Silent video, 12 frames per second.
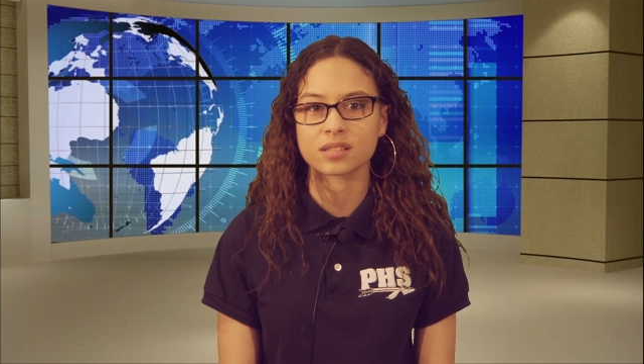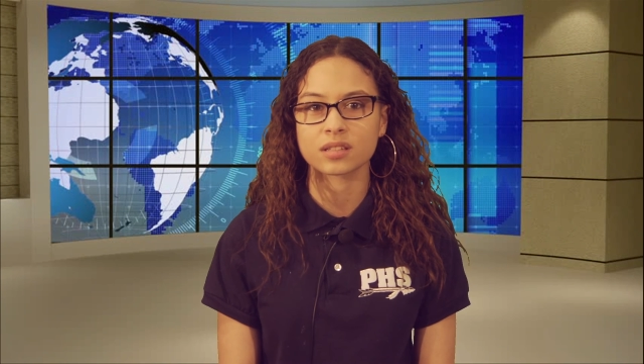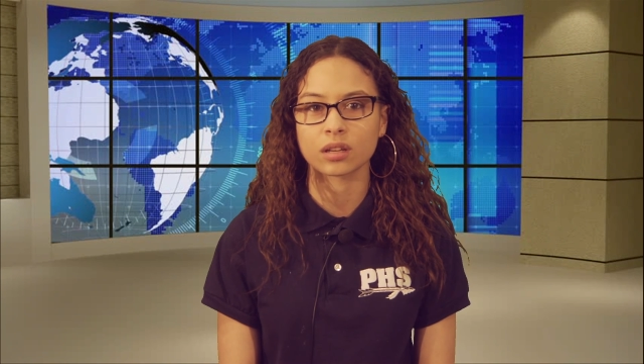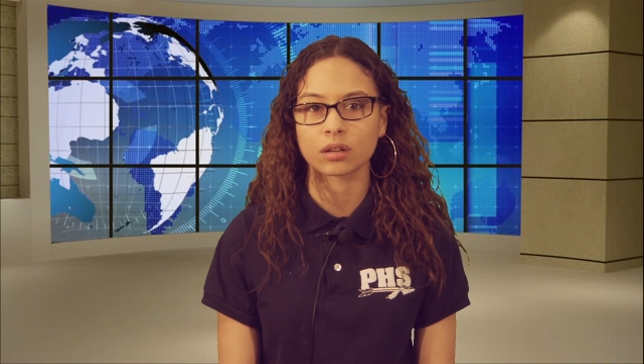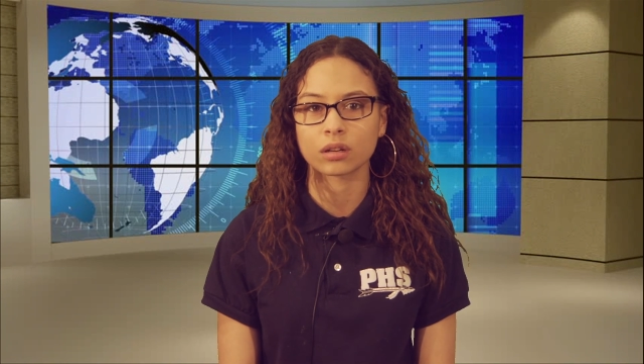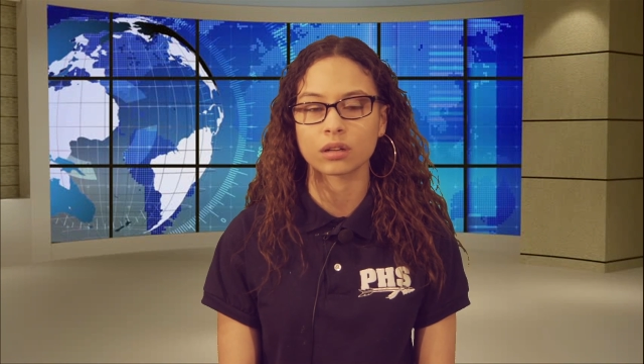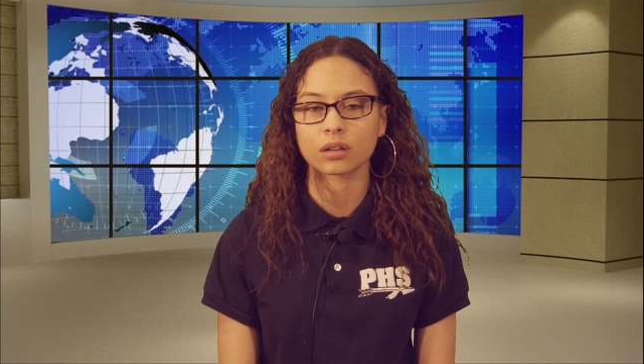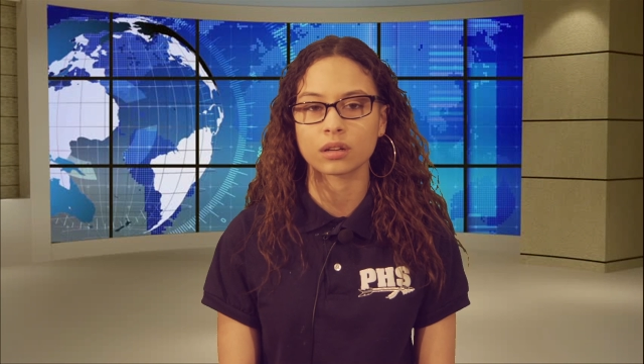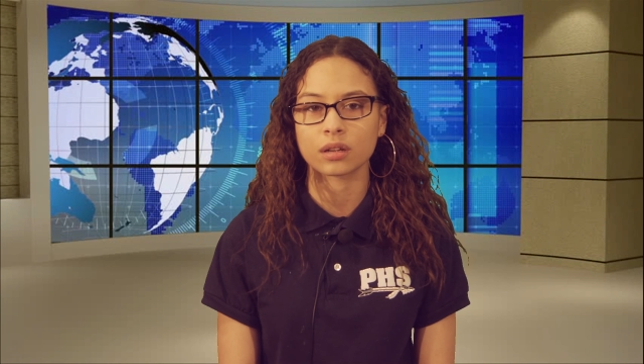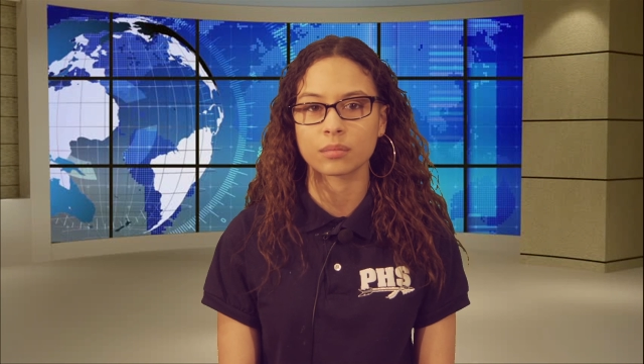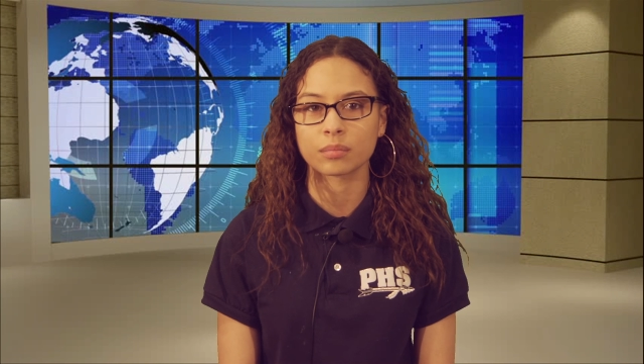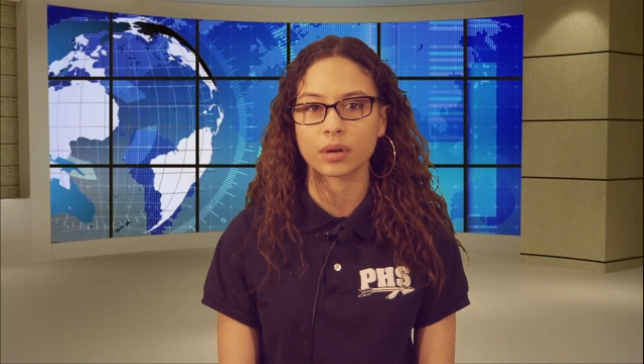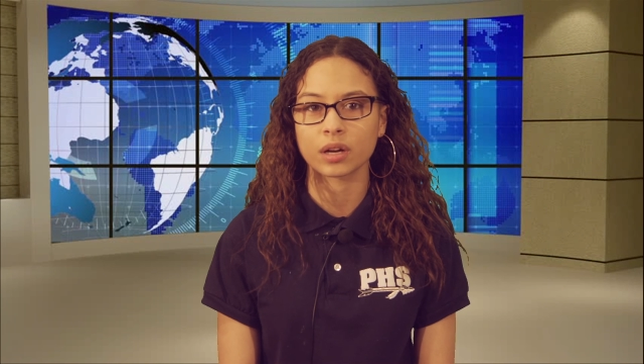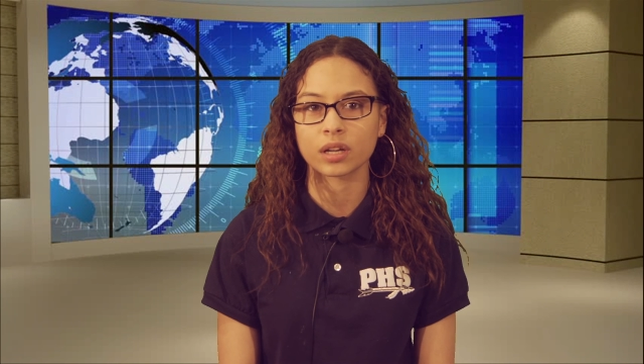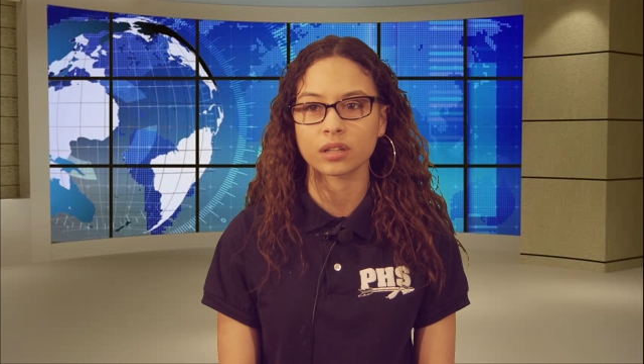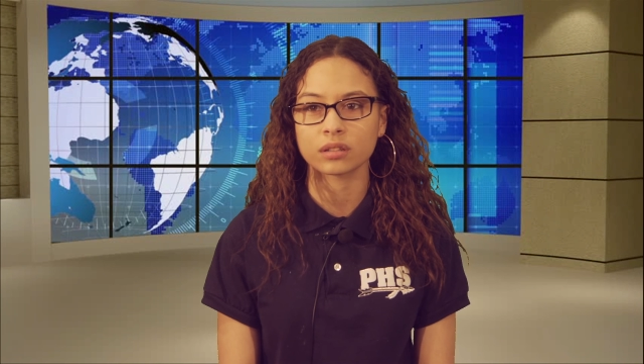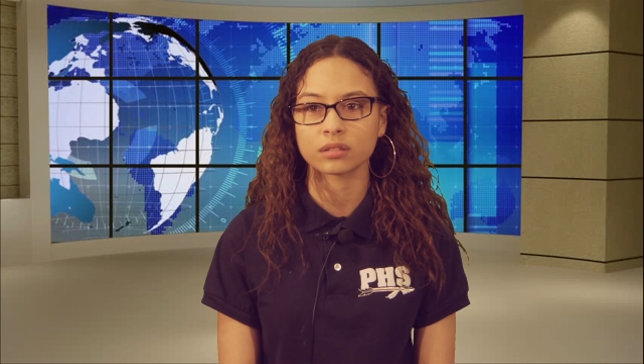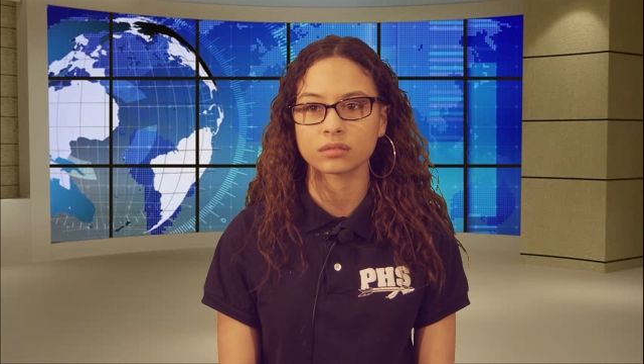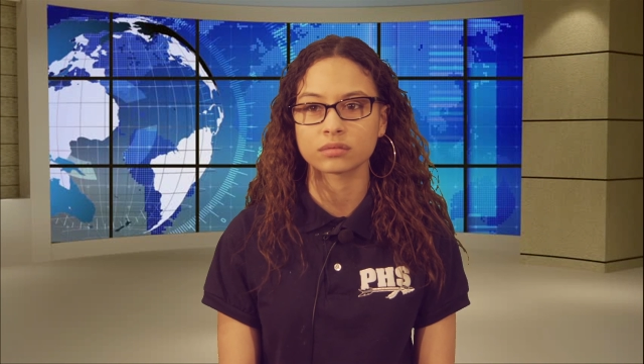Skinner and Burgin.